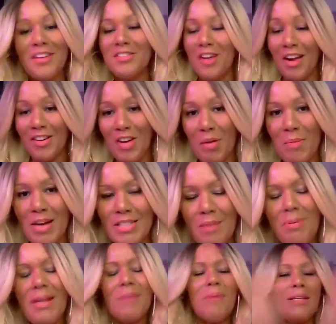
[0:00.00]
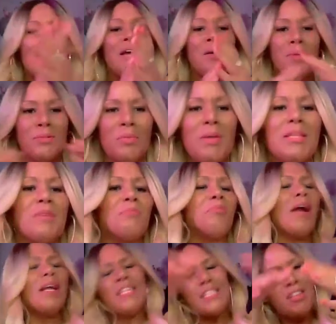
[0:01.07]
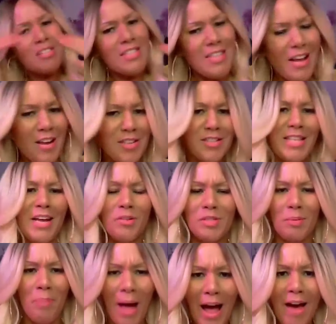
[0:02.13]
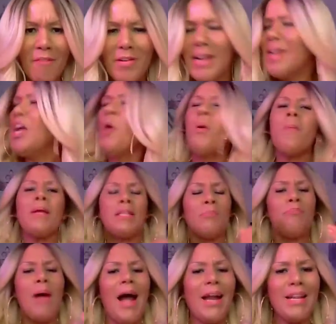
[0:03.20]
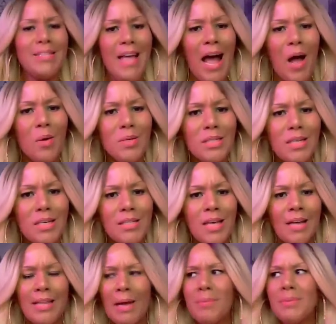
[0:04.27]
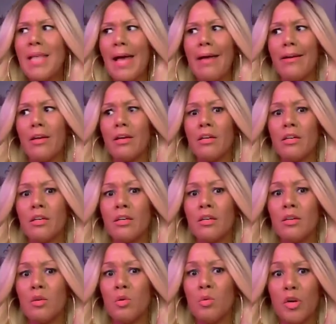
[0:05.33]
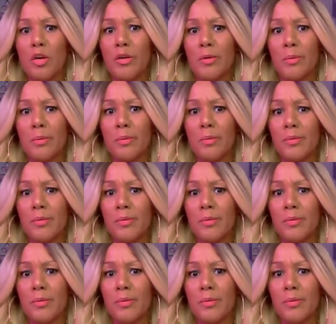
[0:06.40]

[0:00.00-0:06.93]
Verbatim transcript: Y'all know, actually, I'm like, we have to break these dresses, cycles of poverty. We're about to buy these houses. They was like, who are you?